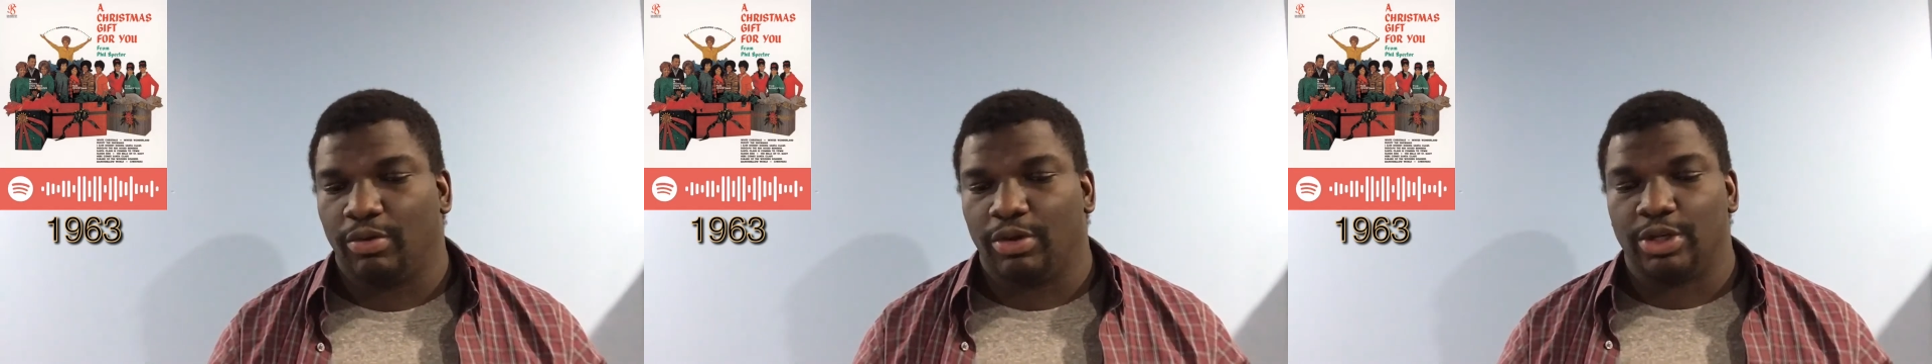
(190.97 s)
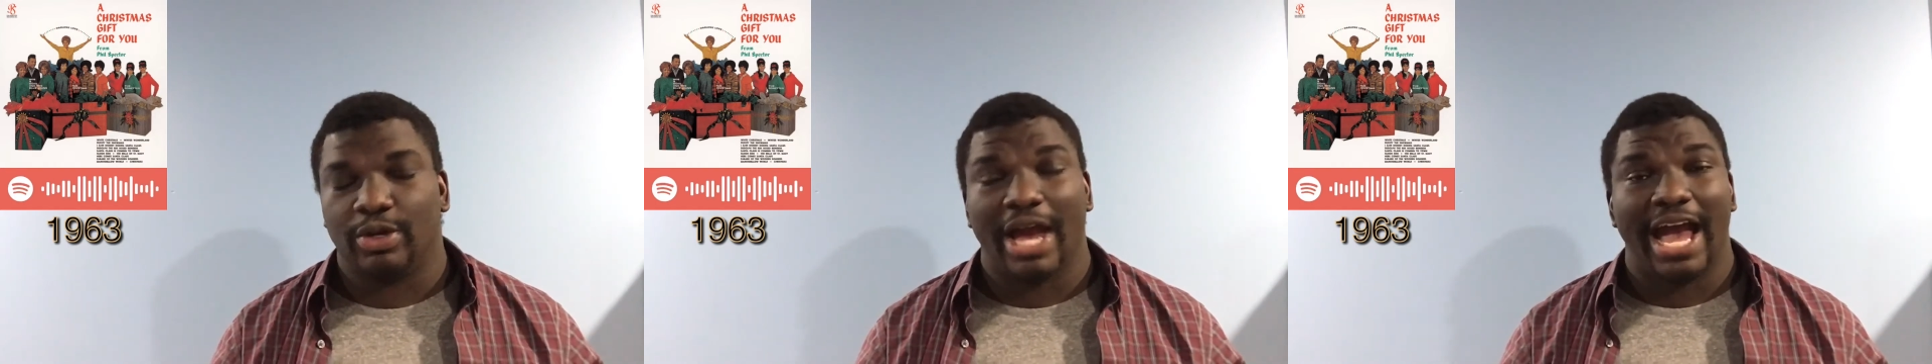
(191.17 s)

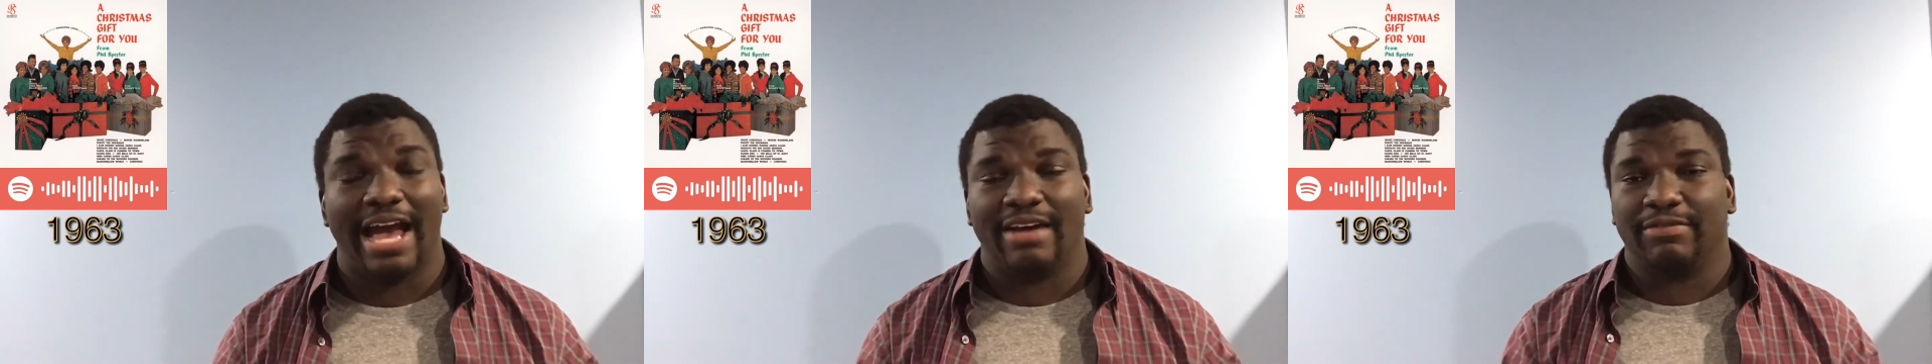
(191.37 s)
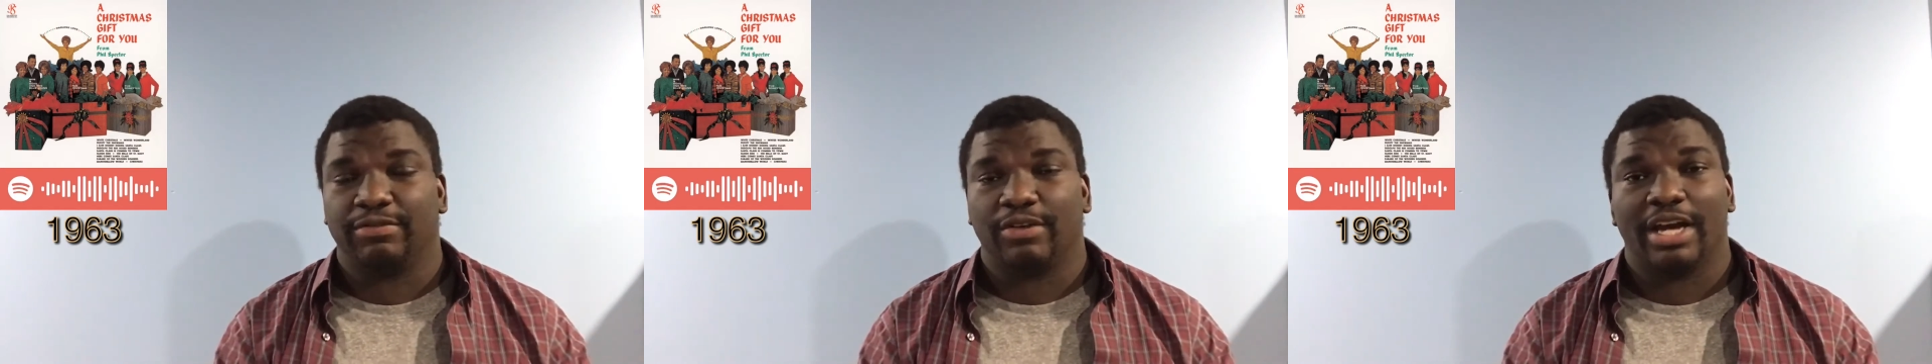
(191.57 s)
where you
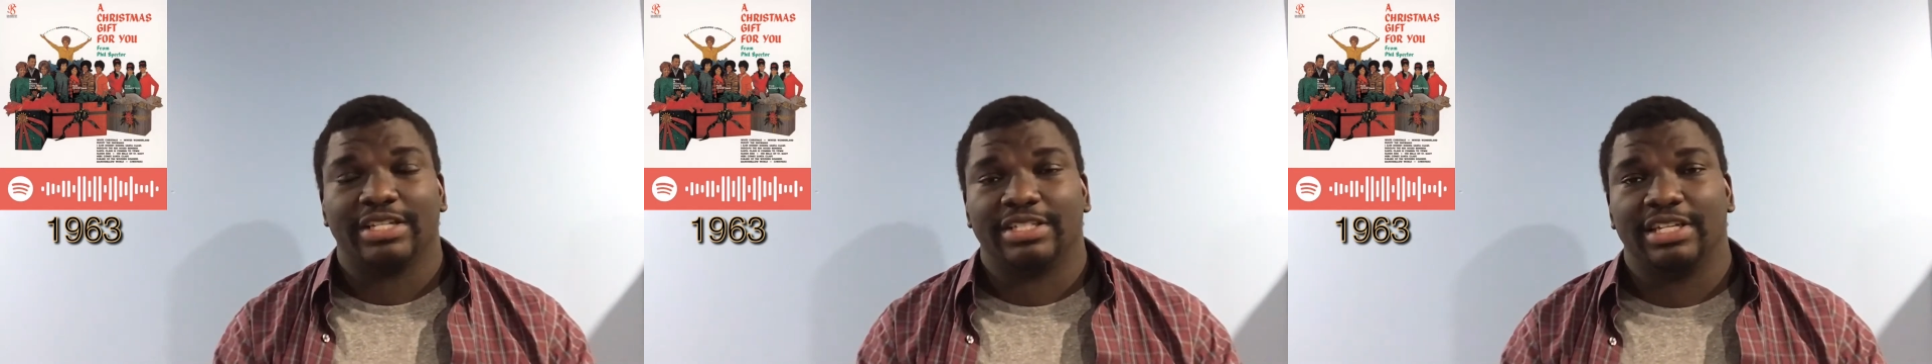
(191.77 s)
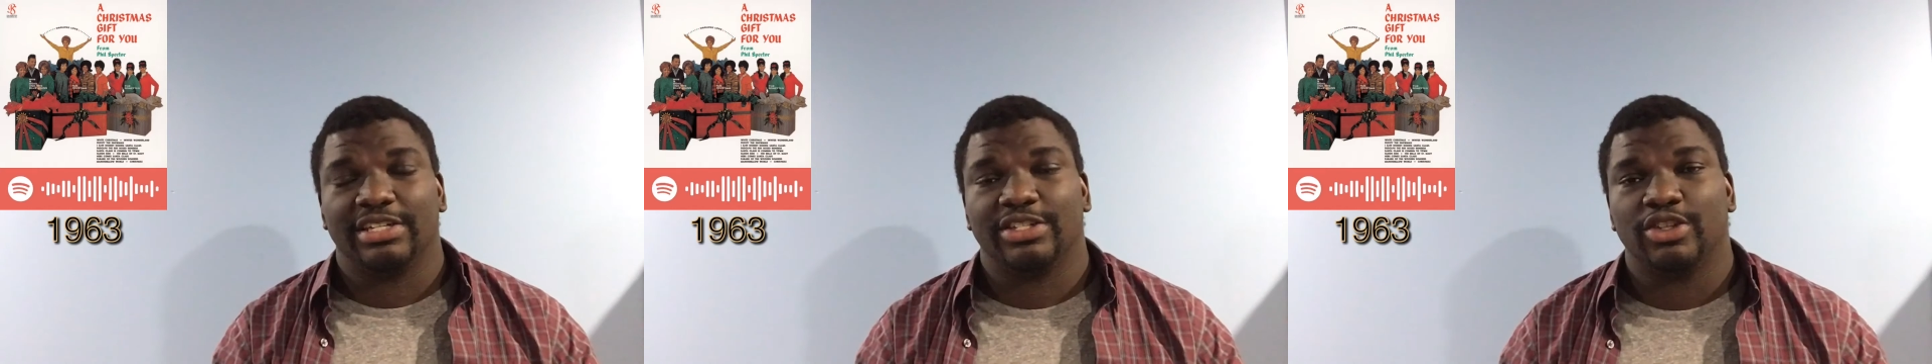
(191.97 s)
have
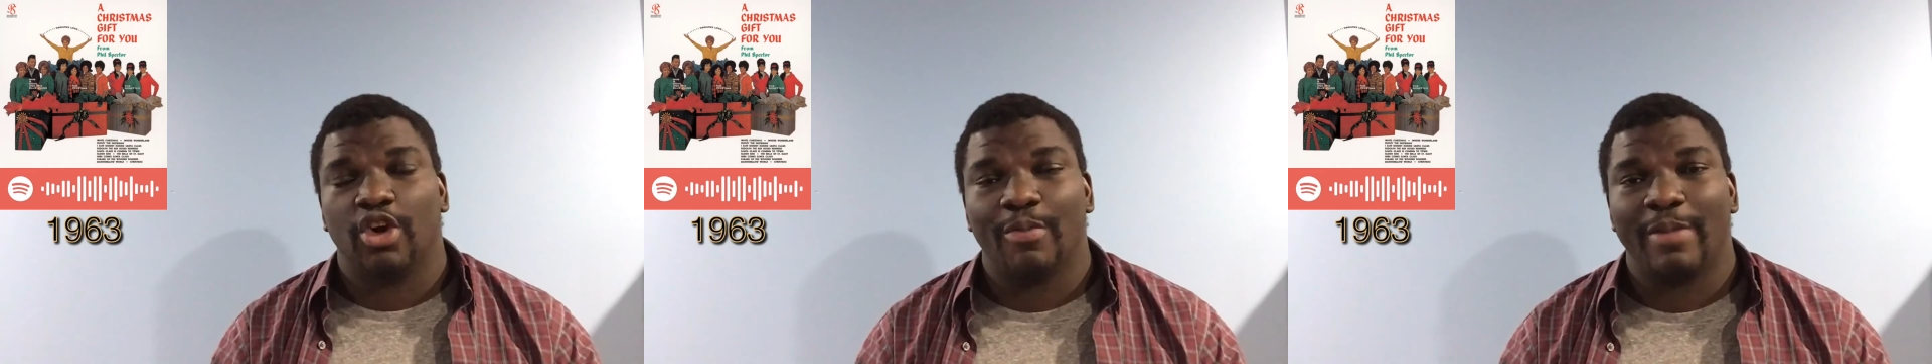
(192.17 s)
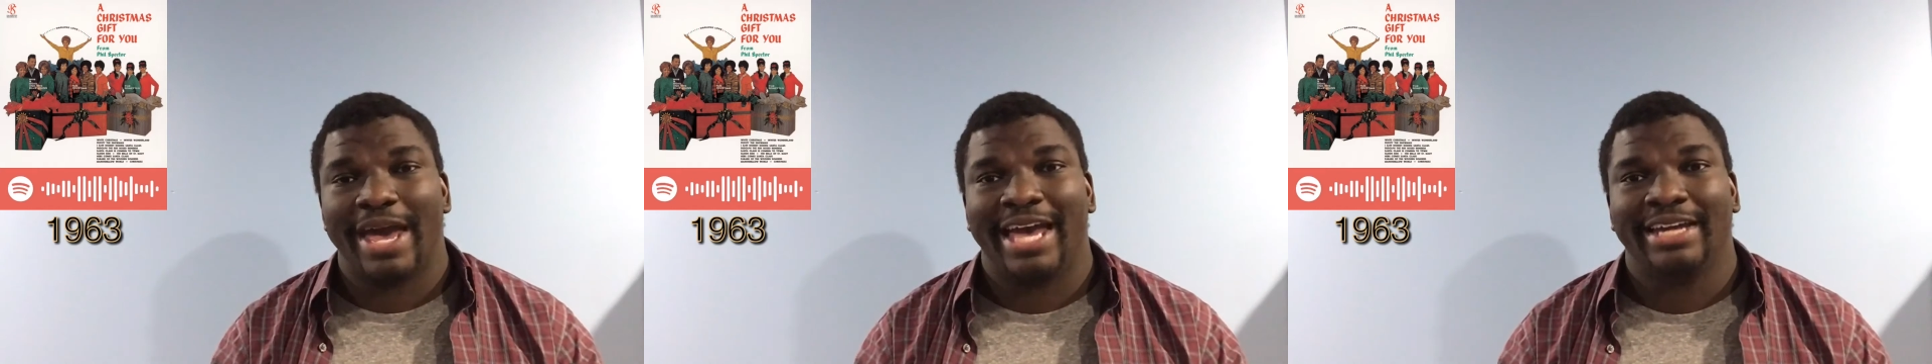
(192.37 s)
Frosty the
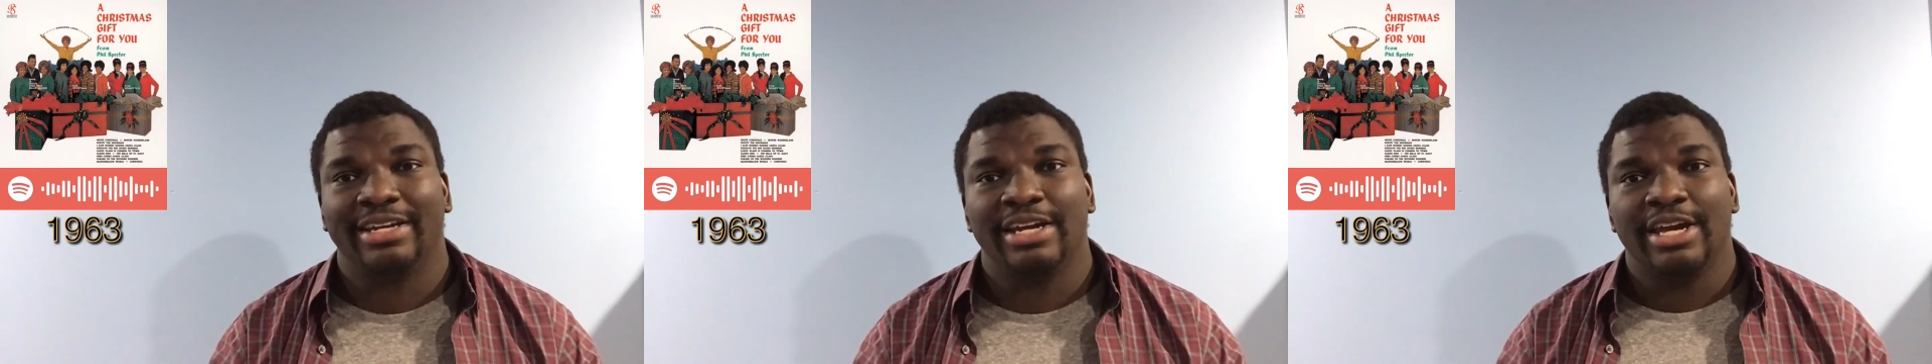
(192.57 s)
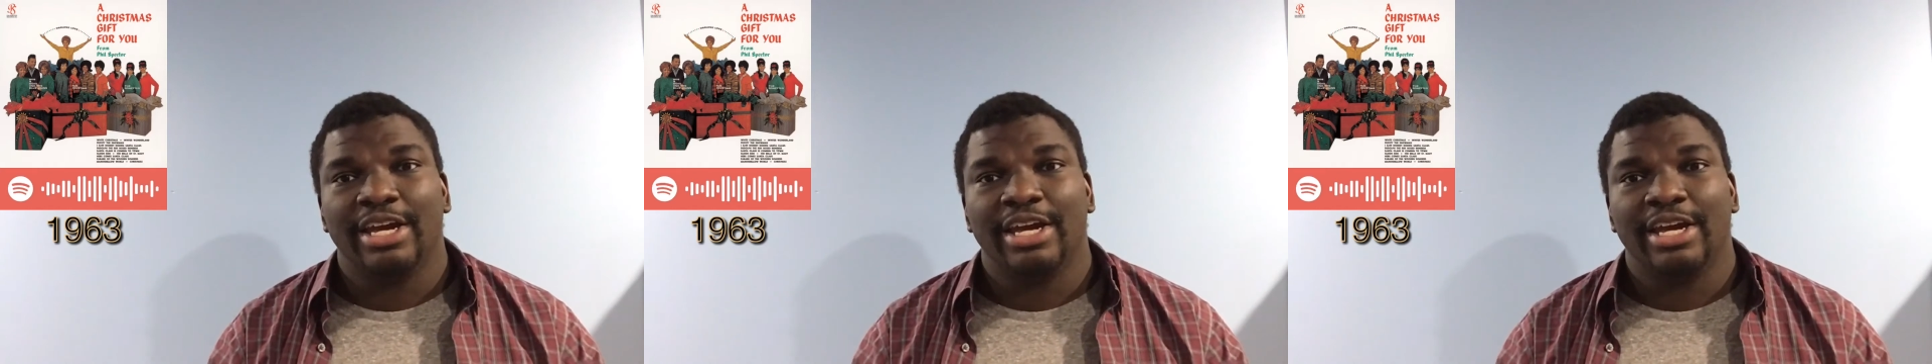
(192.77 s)
Snowman,